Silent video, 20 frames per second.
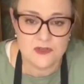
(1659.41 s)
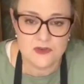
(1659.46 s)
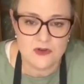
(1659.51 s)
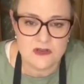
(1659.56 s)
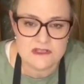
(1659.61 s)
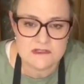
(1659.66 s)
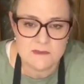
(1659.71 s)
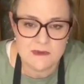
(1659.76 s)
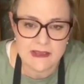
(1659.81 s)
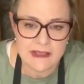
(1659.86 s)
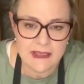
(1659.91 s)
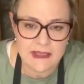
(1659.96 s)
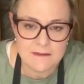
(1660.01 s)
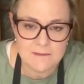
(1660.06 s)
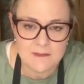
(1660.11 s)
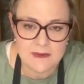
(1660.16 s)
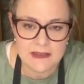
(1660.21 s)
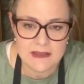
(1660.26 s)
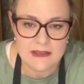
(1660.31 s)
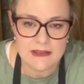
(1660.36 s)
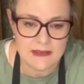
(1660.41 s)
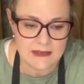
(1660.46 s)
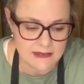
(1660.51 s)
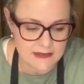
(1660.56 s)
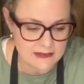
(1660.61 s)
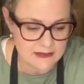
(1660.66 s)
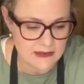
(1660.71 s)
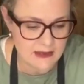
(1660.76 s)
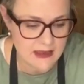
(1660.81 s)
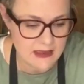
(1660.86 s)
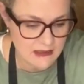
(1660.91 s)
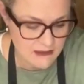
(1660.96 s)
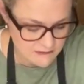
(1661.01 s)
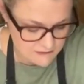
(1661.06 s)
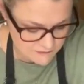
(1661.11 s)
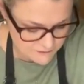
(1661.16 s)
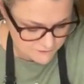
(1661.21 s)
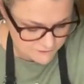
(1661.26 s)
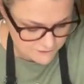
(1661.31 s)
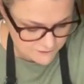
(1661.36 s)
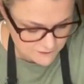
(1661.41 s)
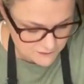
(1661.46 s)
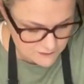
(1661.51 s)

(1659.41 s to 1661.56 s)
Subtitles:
You guys may have